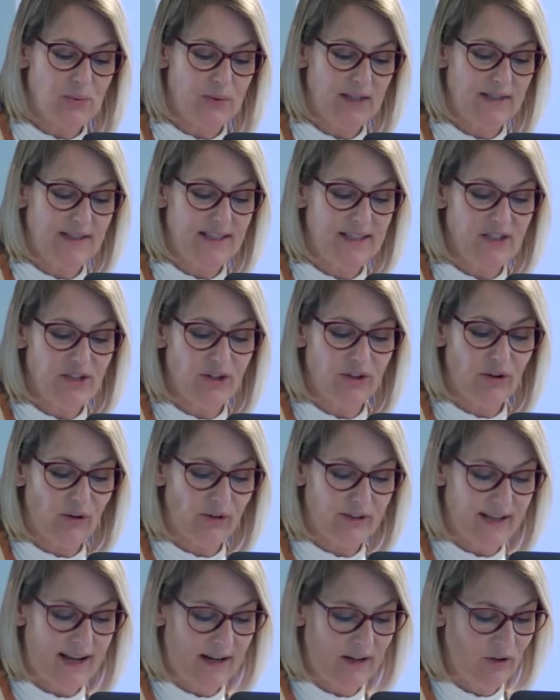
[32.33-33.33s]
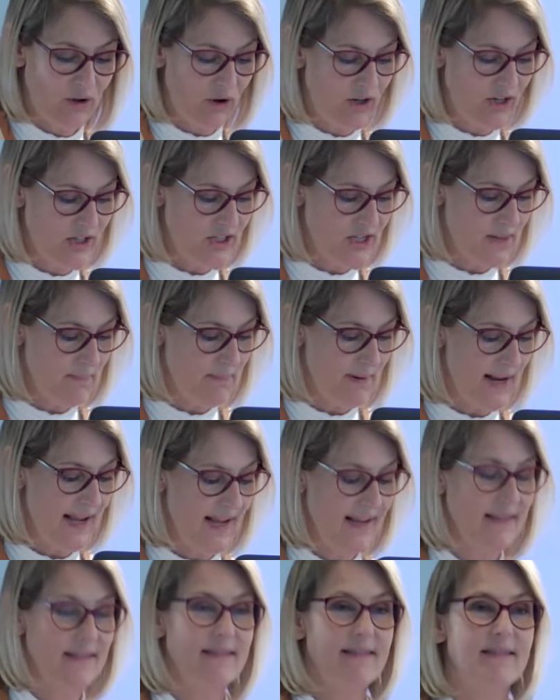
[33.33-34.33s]
where digital technology
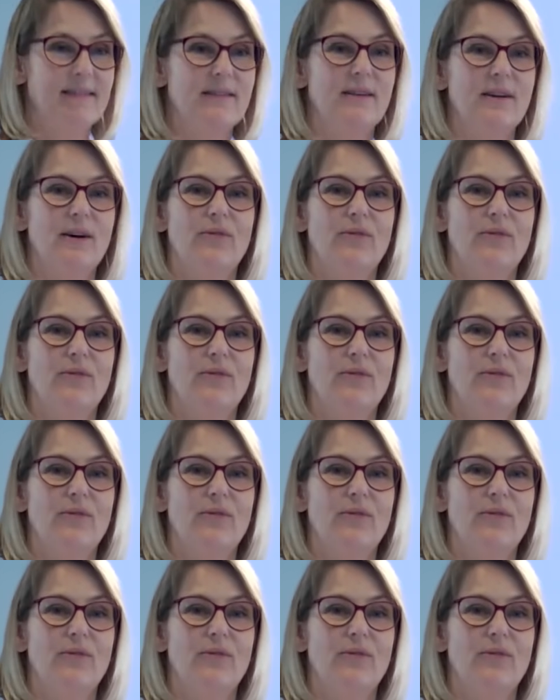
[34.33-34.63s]
plays,